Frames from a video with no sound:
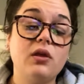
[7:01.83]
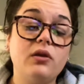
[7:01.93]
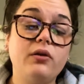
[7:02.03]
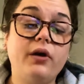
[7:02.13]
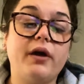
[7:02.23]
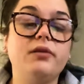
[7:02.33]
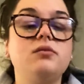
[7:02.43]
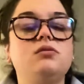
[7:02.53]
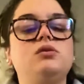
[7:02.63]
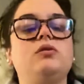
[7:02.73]
okay.
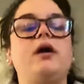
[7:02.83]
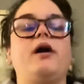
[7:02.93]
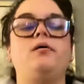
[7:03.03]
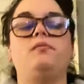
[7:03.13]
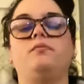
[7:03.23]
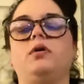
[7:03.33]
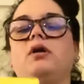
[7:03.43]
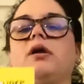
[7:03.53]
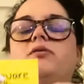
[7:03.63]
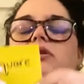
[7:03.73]
So yeah, cut out the